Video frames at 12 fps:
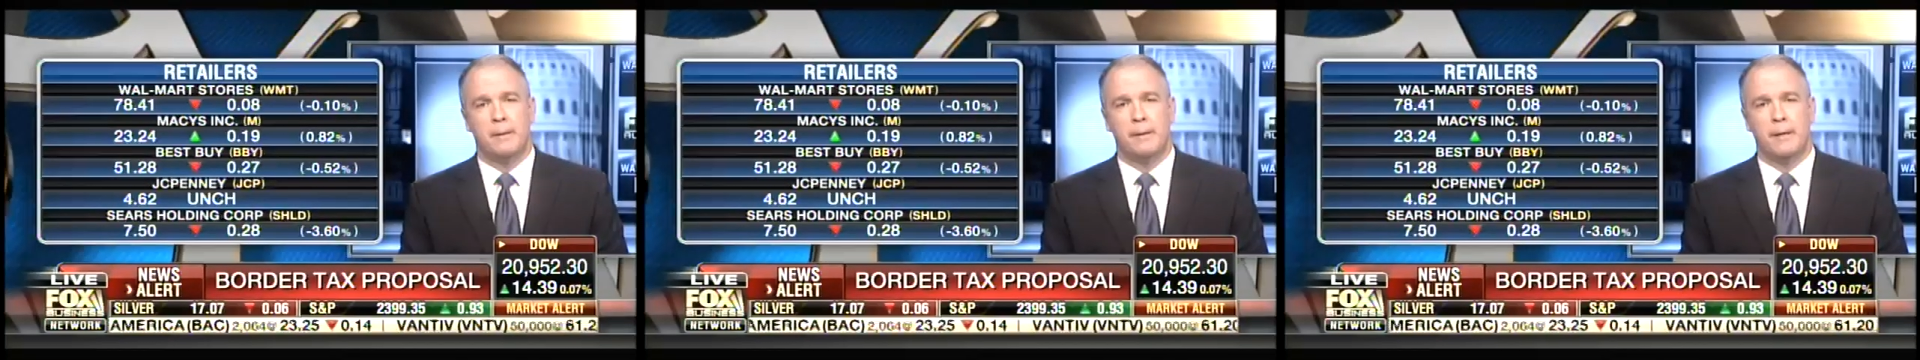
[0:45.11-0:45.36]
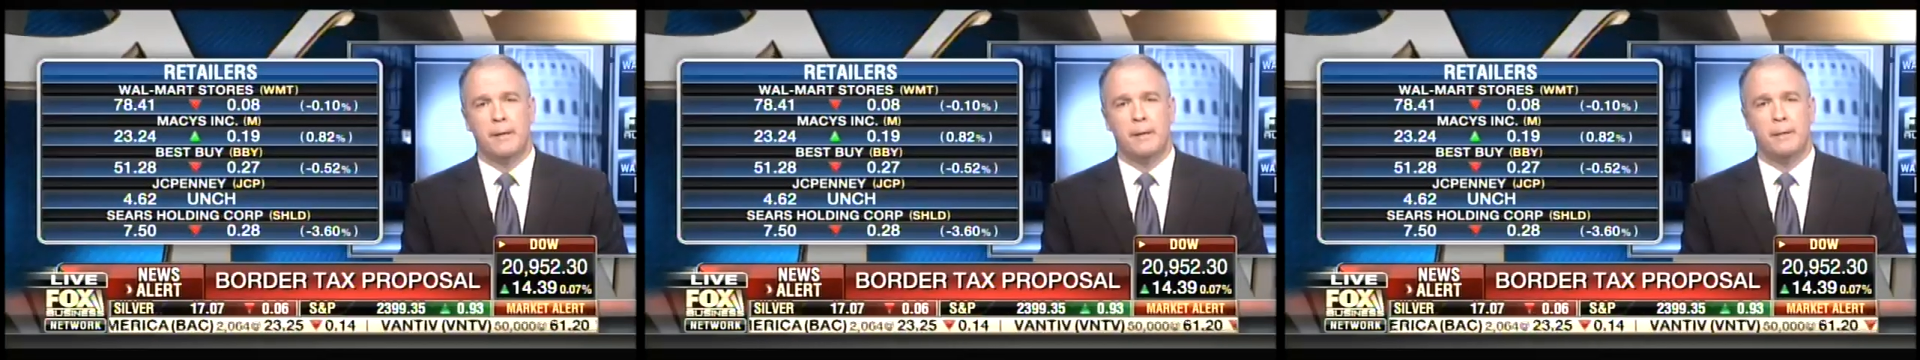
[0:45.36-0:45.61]

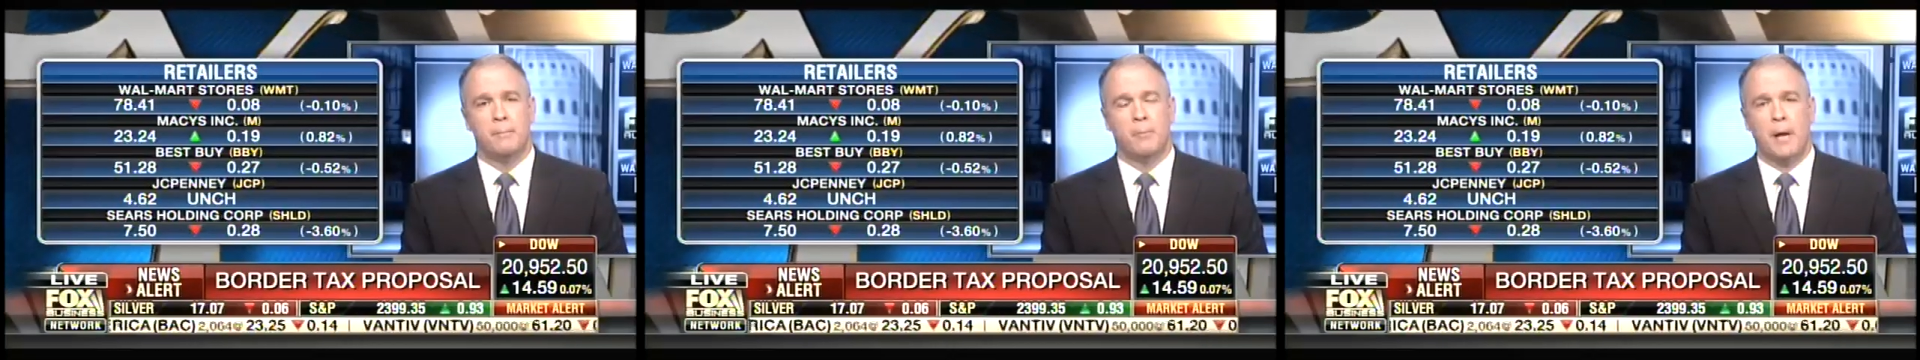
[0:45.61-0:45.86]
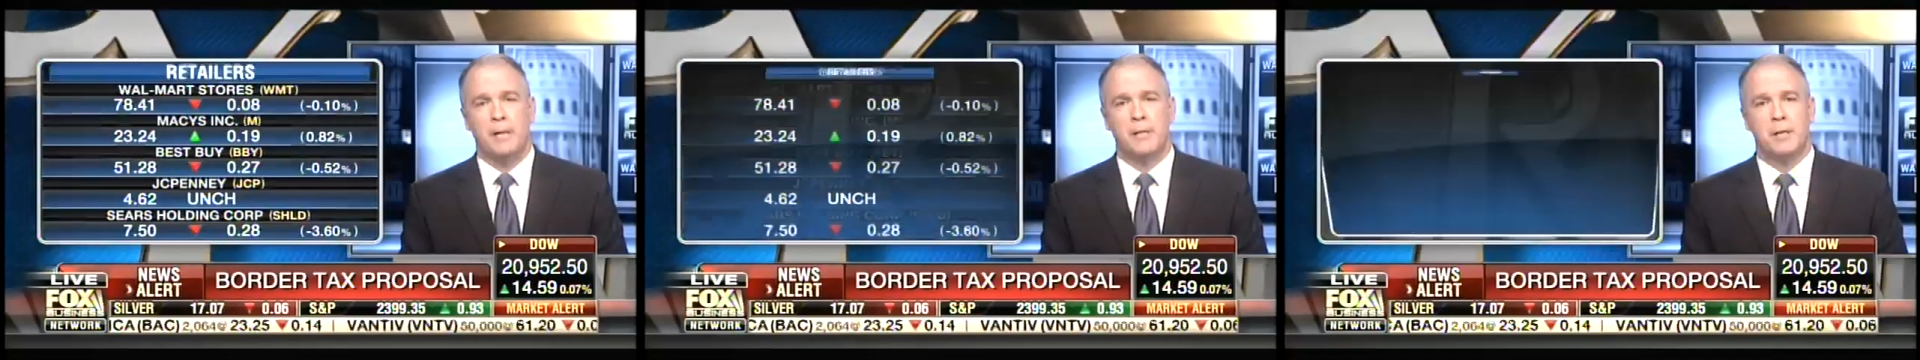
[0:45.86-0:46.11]
the
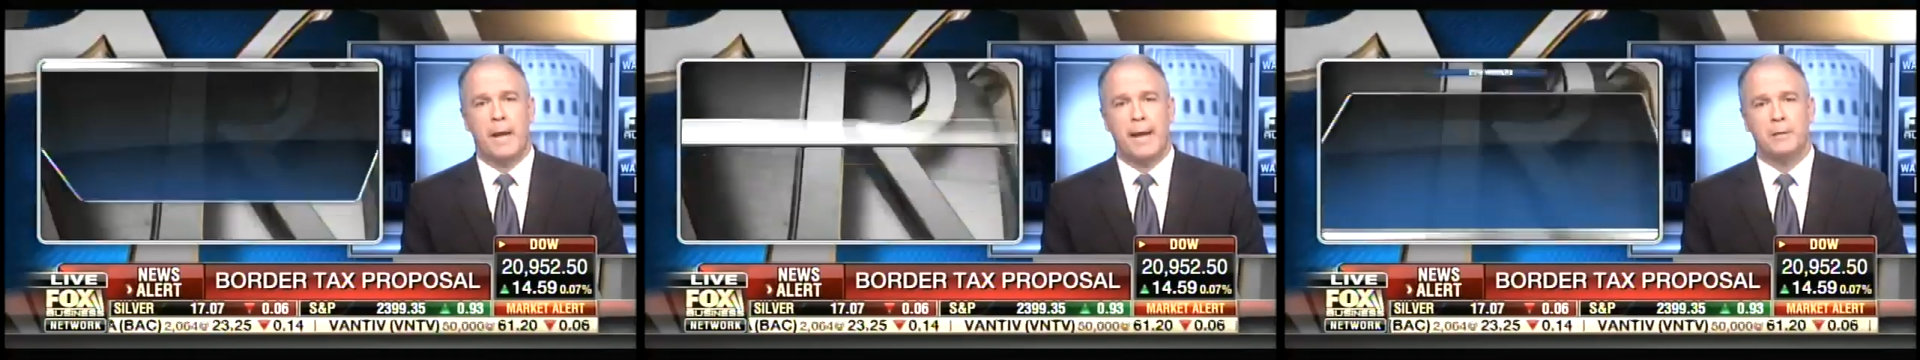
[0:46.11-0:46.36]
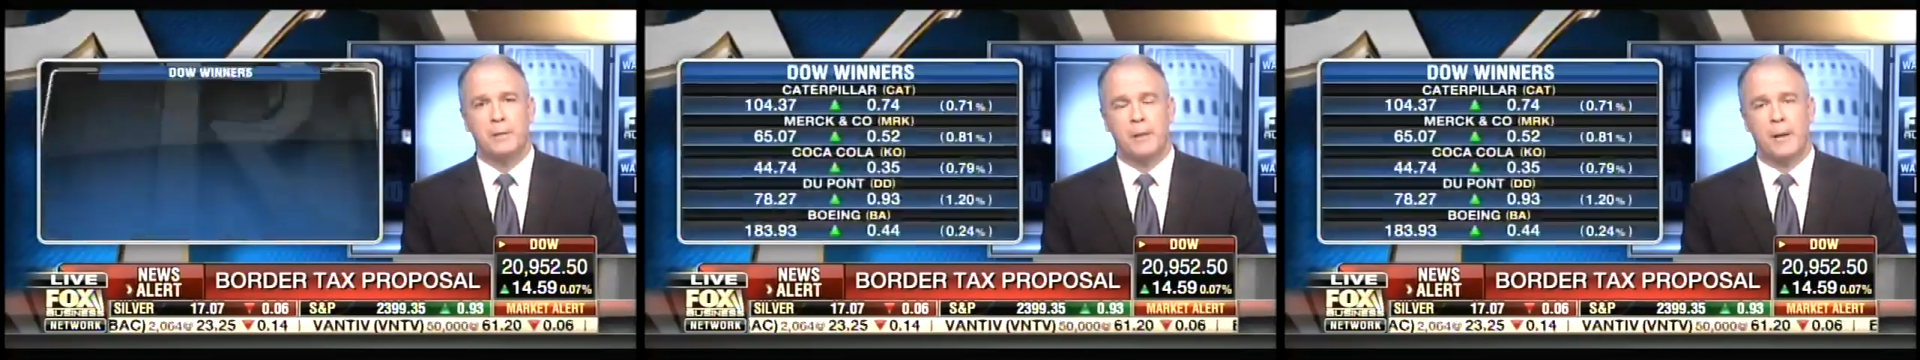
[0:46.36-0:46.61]
pricing
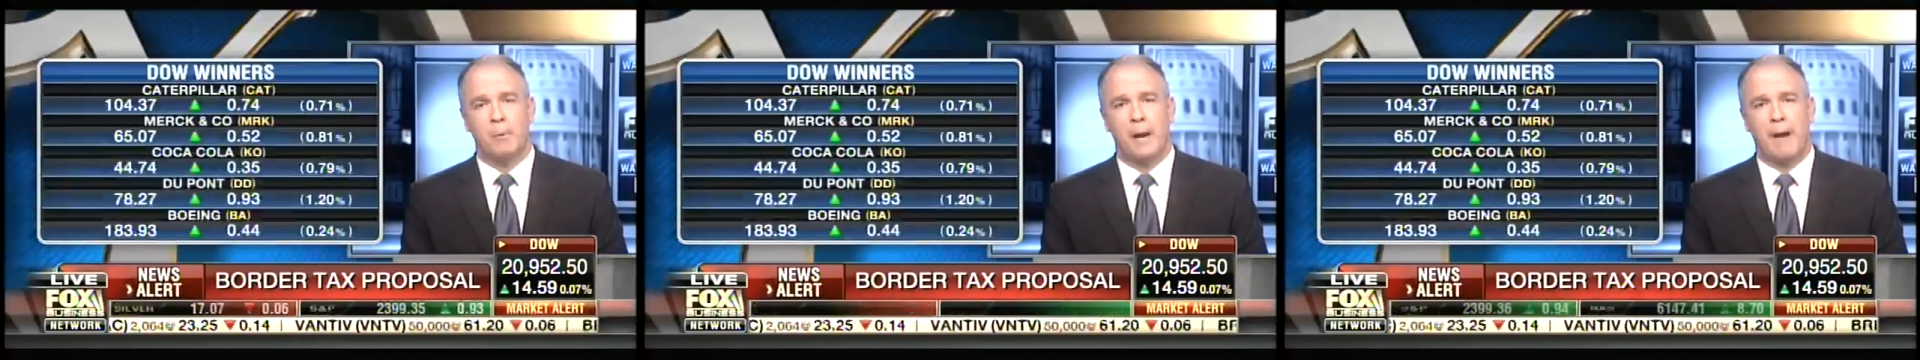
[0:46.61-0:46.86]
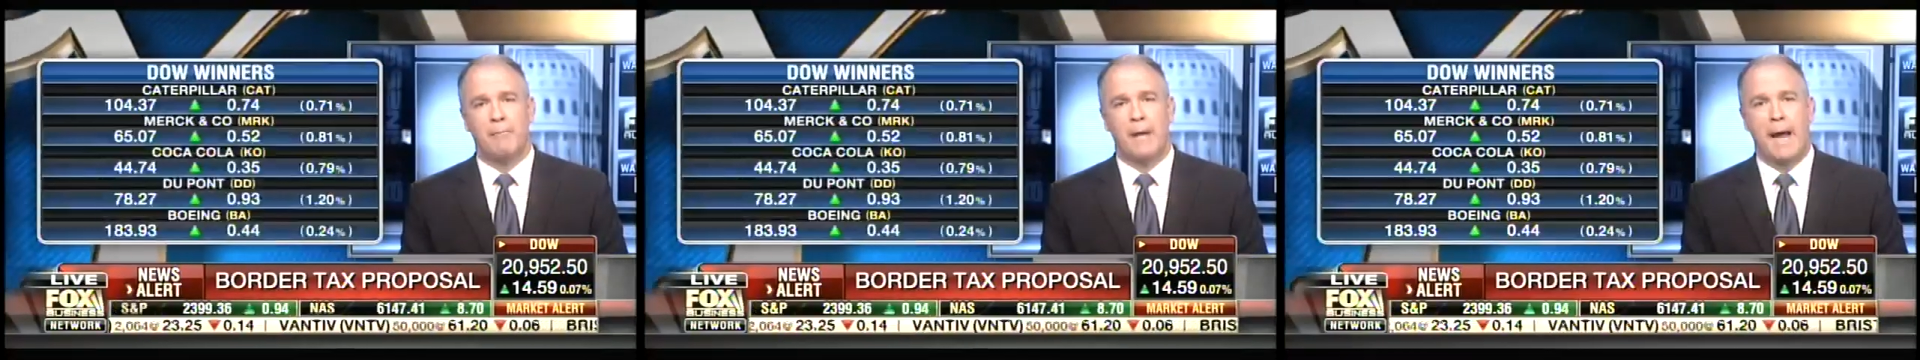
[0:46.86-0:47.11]
action that would
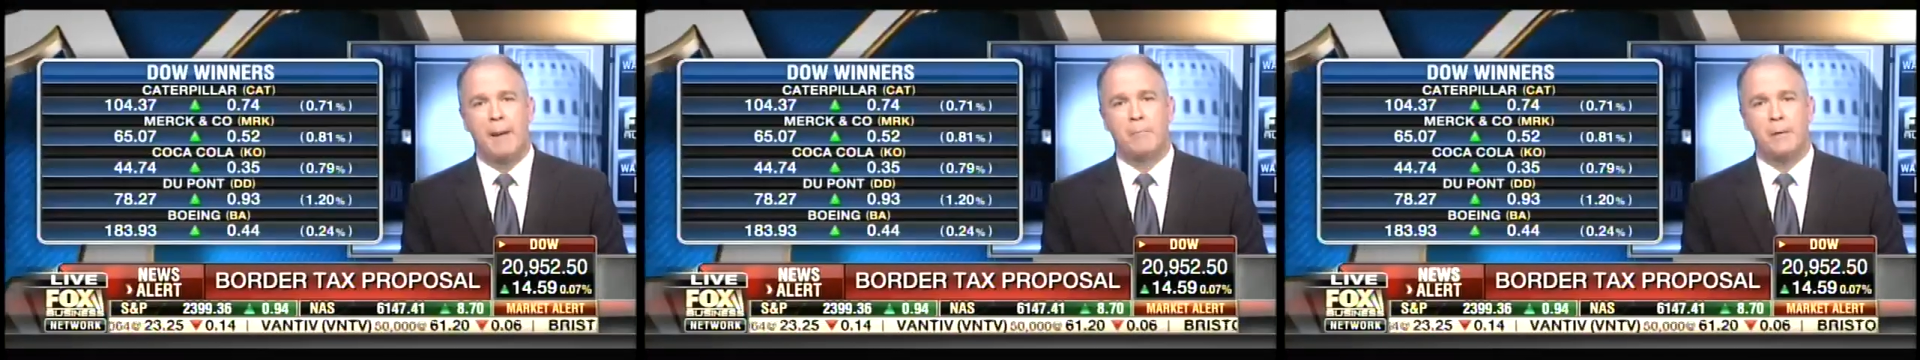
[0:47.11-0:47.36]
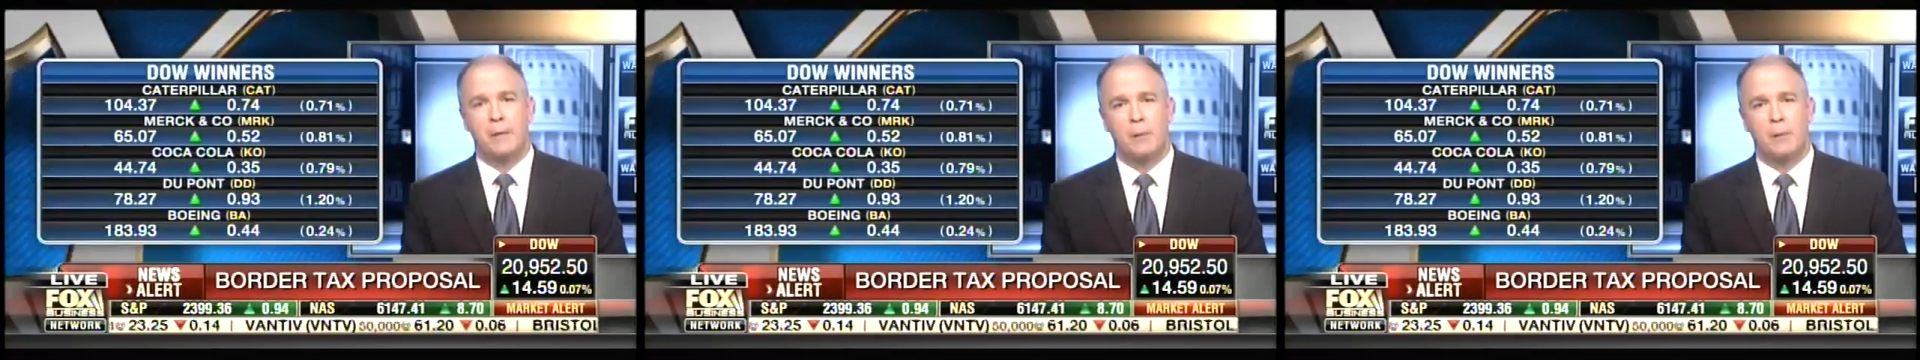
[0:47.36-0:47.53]
have to happen